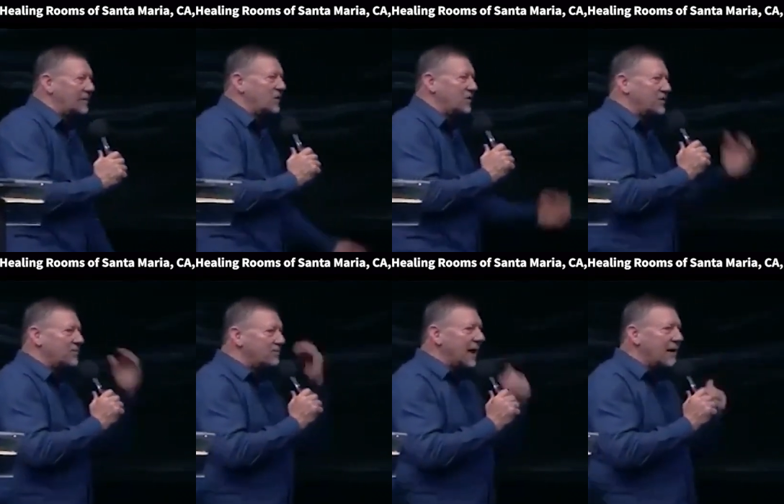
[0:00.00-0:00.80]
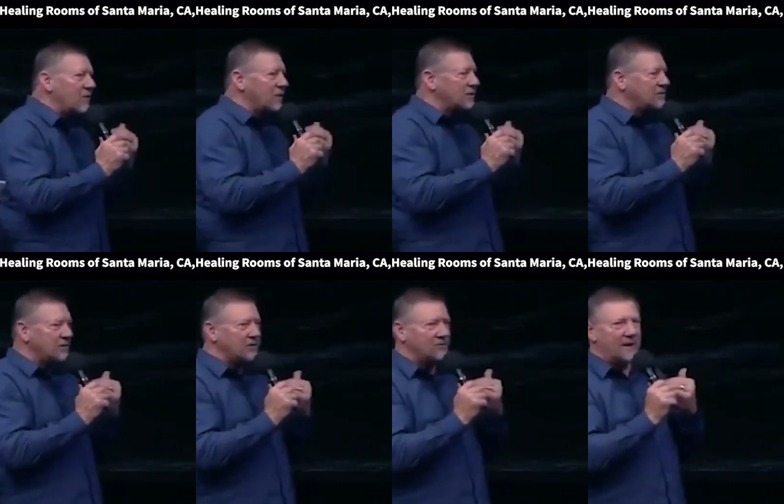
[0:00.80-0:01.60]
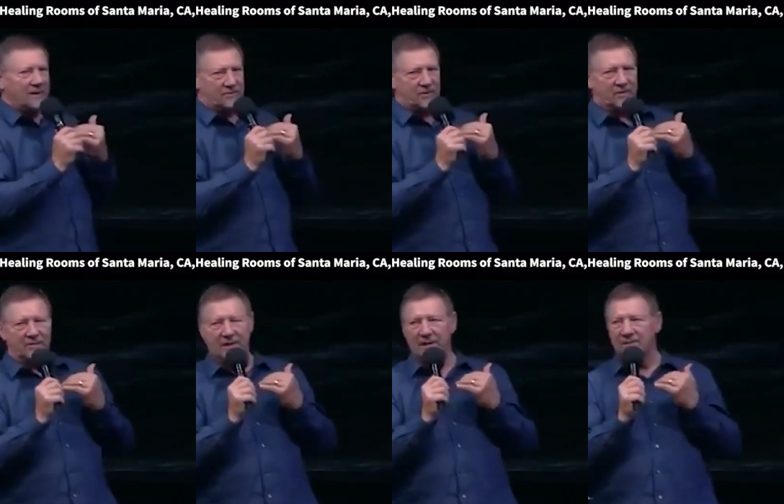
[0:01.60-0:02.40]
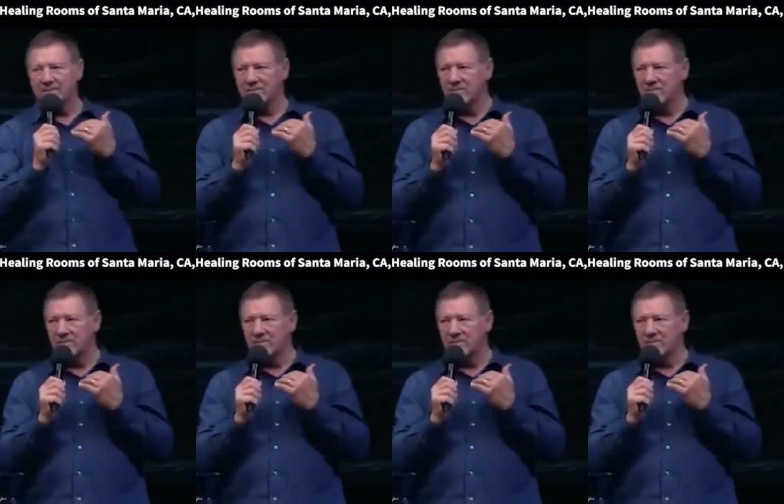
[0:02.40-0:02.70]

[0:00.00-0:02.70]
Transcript: I'm going to put my words in your mouth, Jeremiah.